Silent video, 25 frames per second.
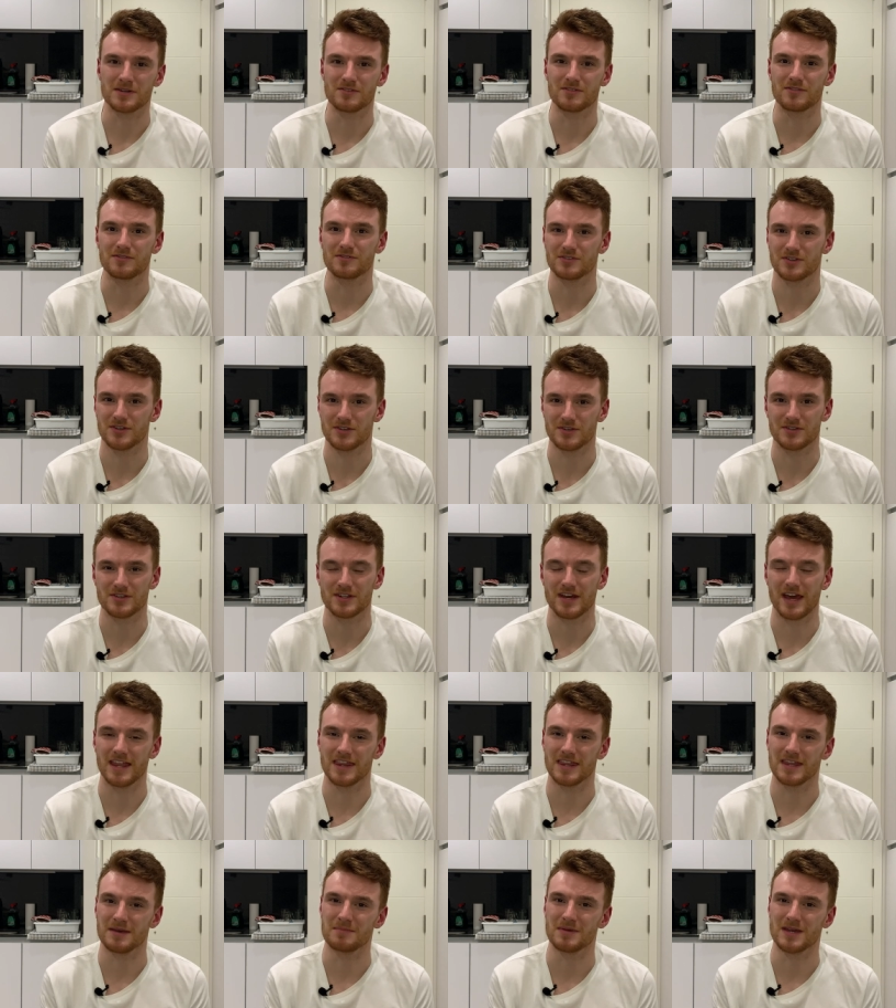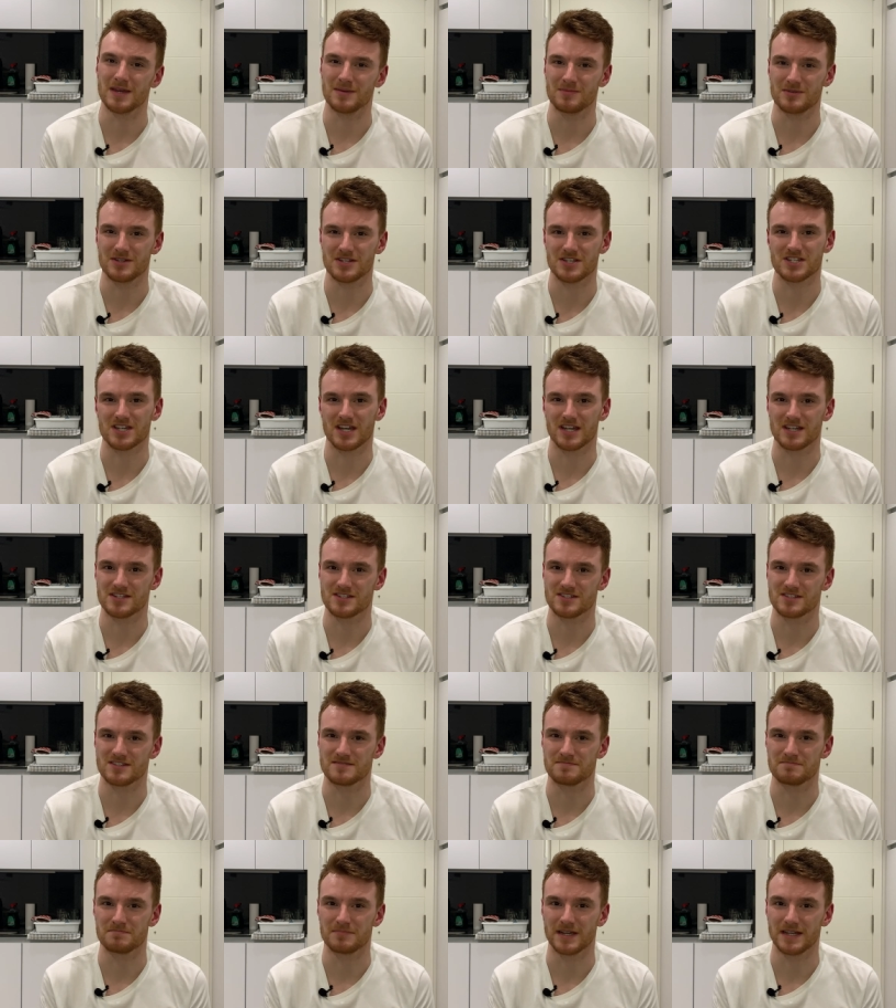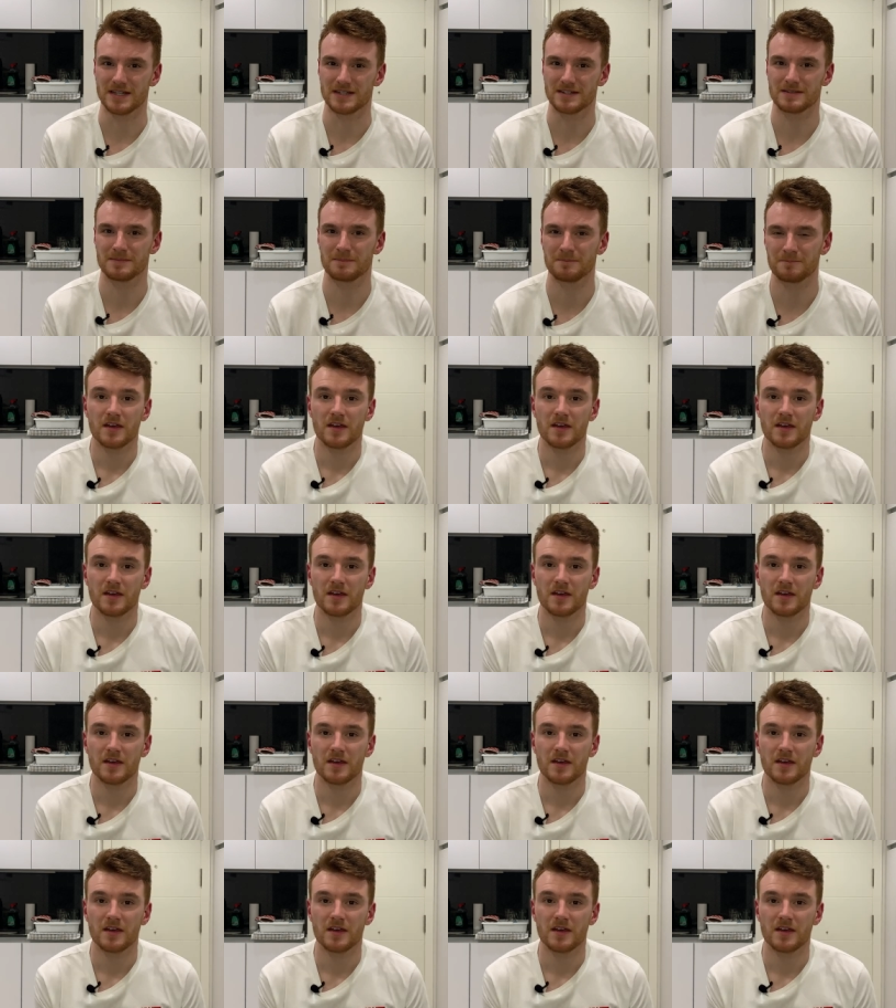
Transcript: reviewed and there may be changes made.